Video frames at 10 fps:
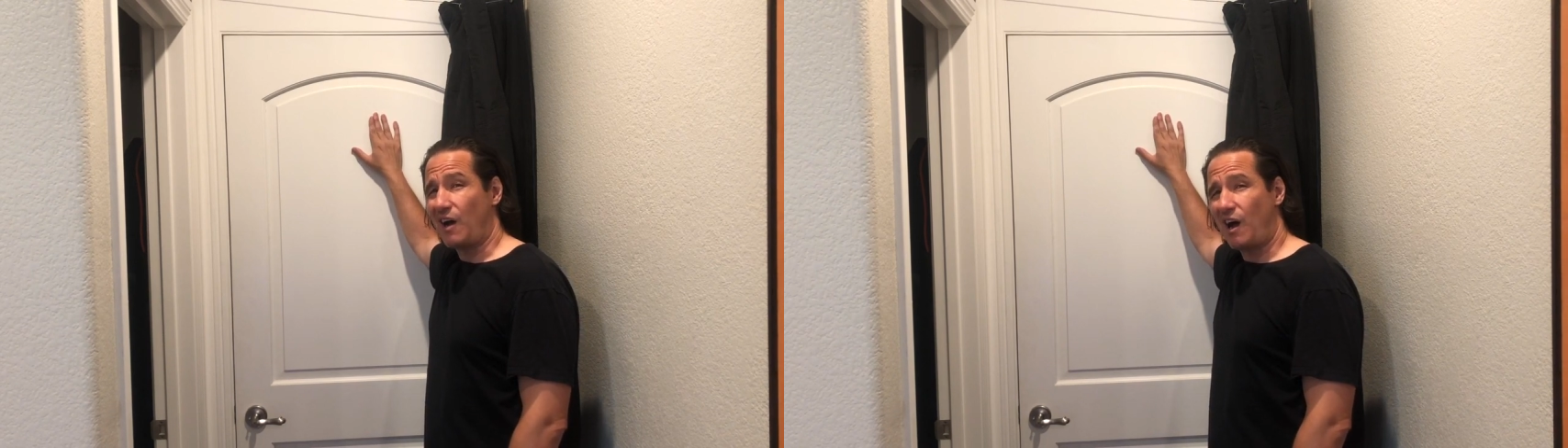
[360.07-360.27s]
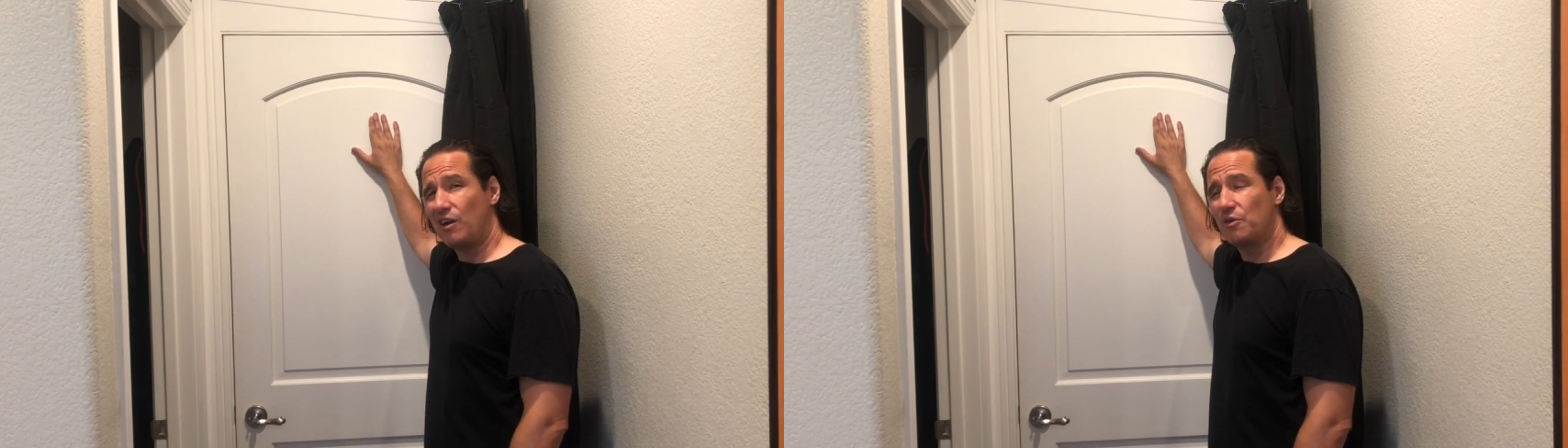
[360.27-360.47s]

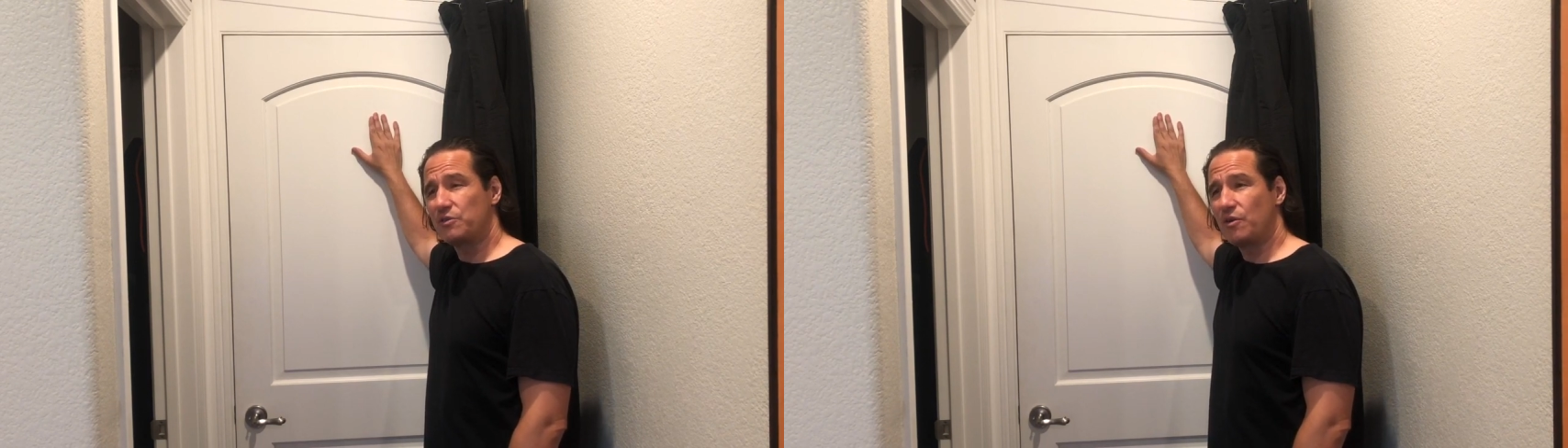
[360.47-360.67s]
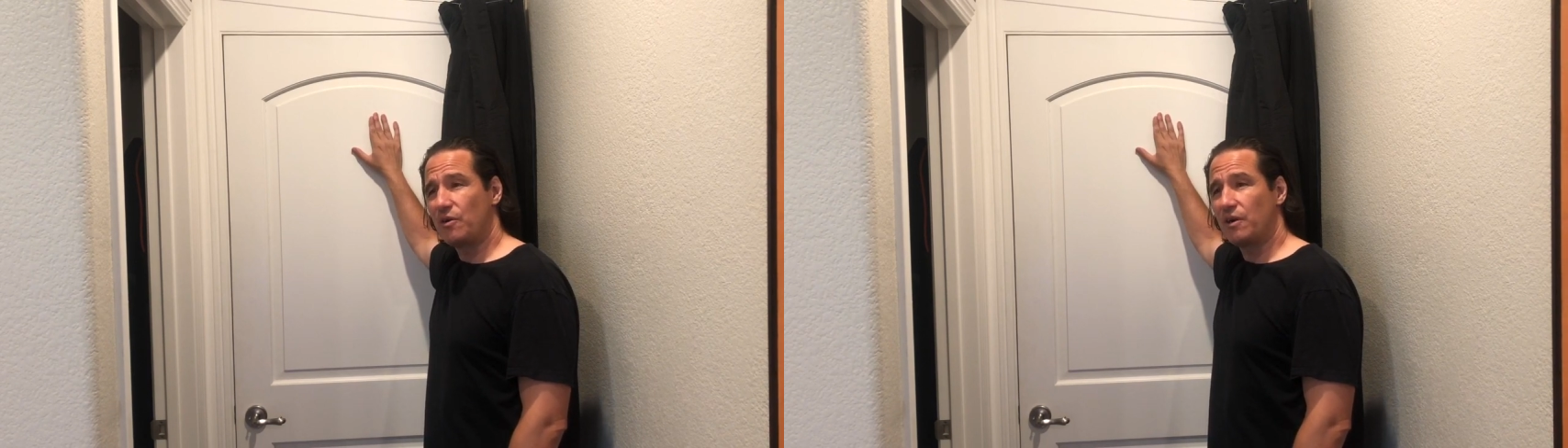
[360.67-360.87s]
hollow
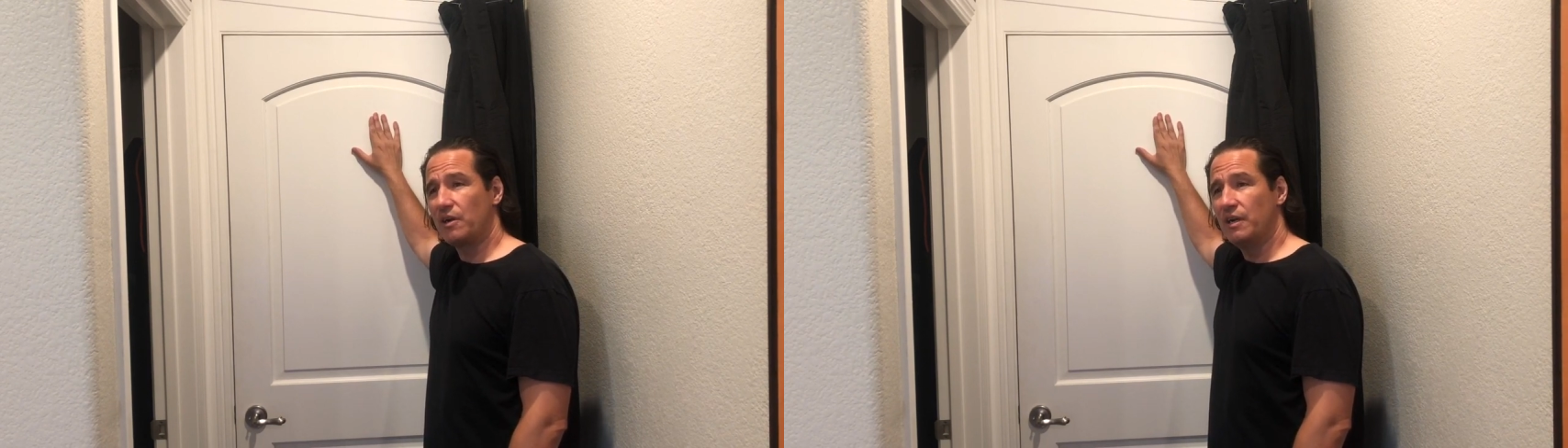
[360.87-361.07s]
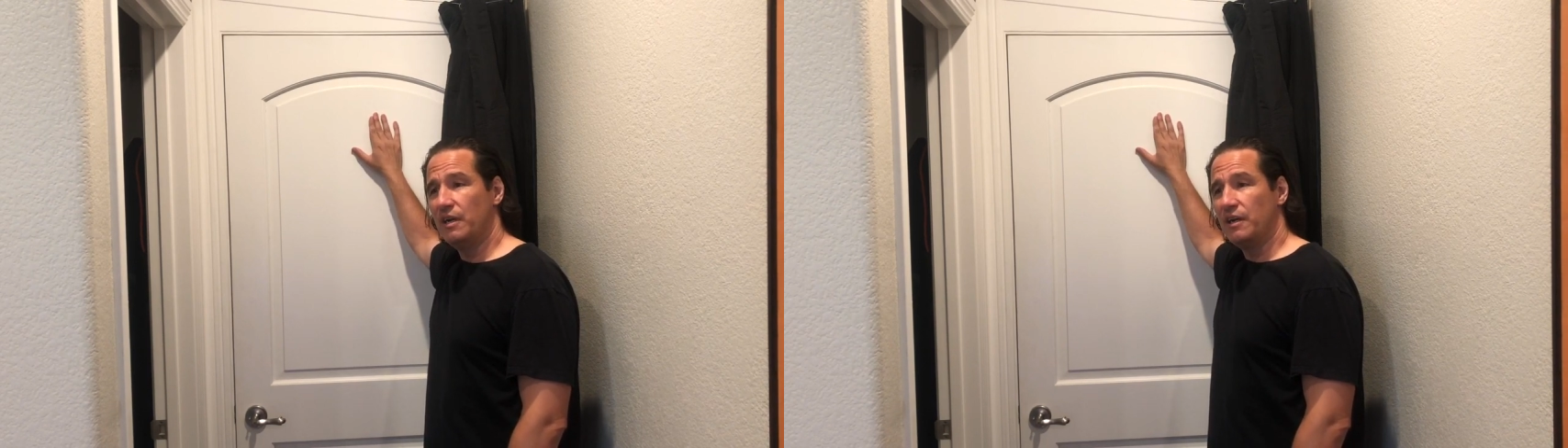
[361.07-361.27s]

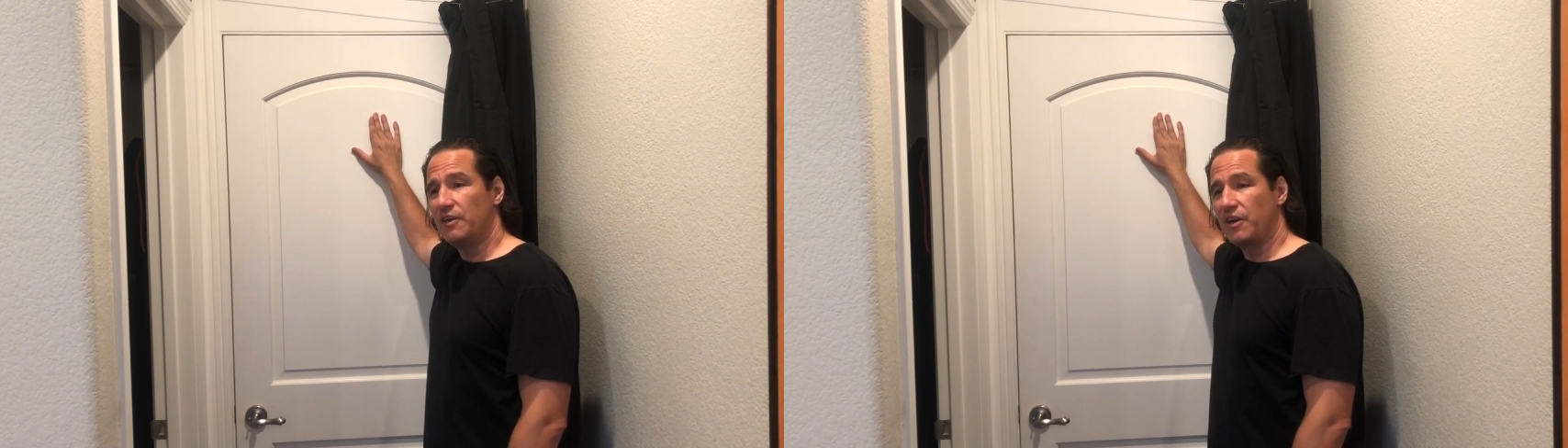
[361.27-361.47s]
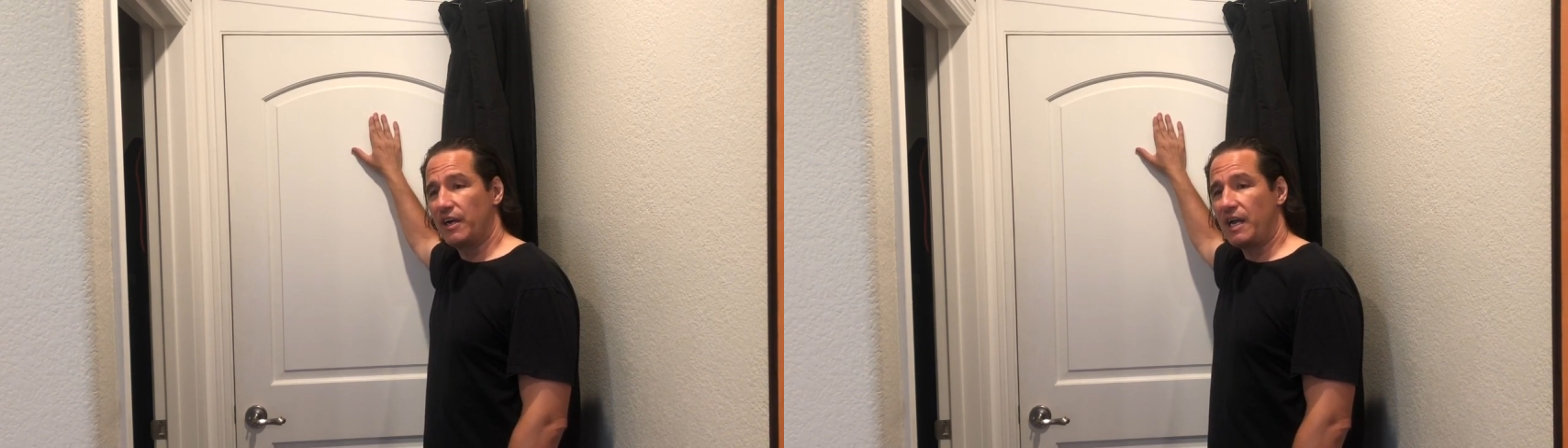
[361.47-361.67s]
door,
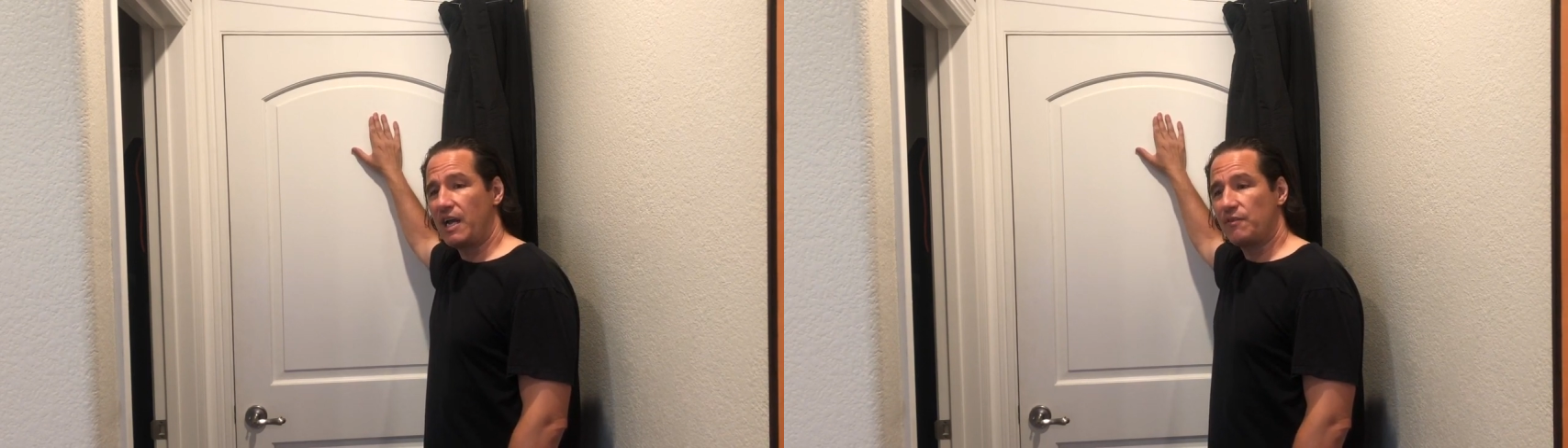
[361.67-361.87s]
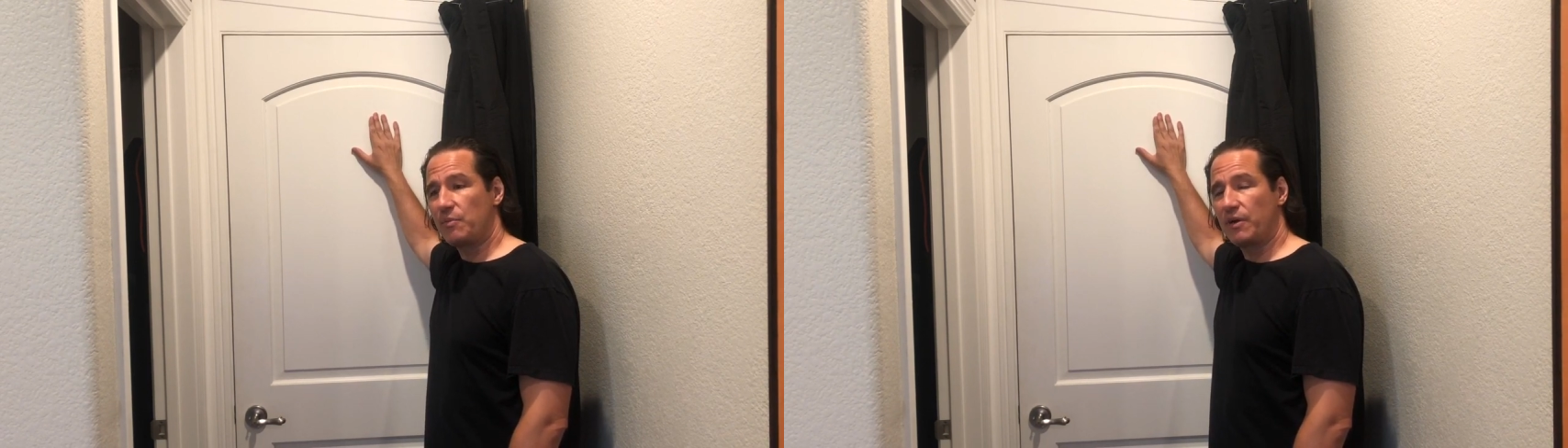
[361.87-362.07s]
you're going to
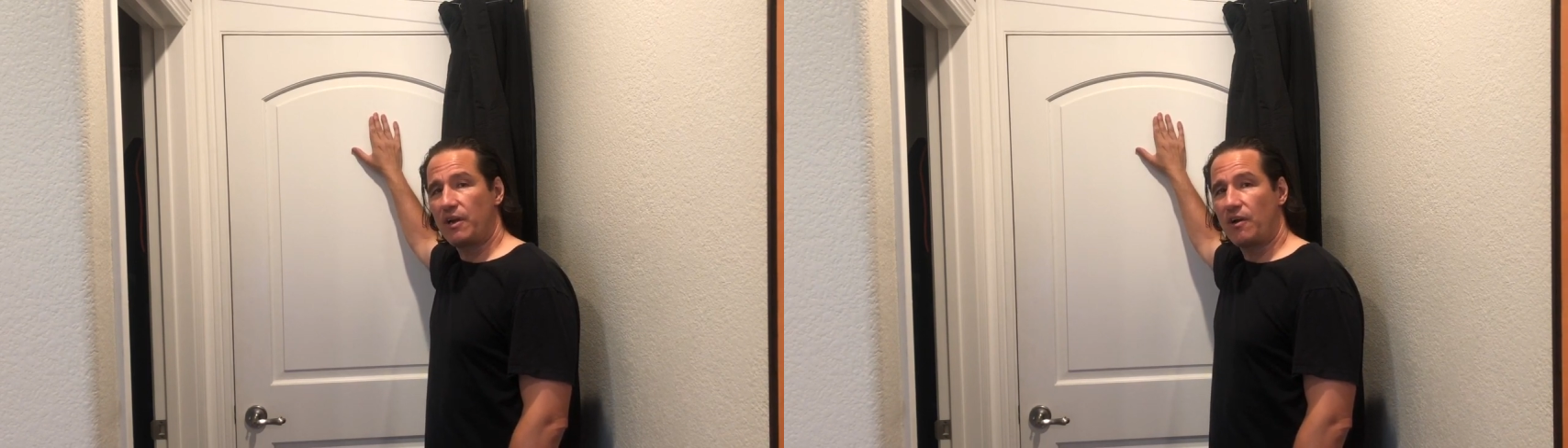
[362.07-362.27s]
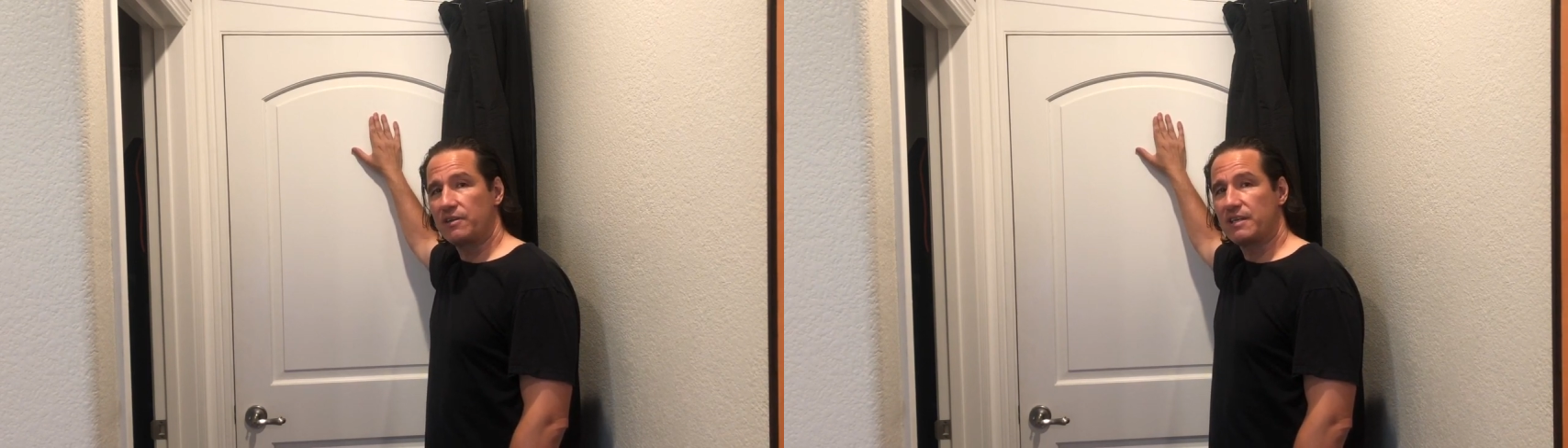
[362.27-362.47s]
have a pretty hard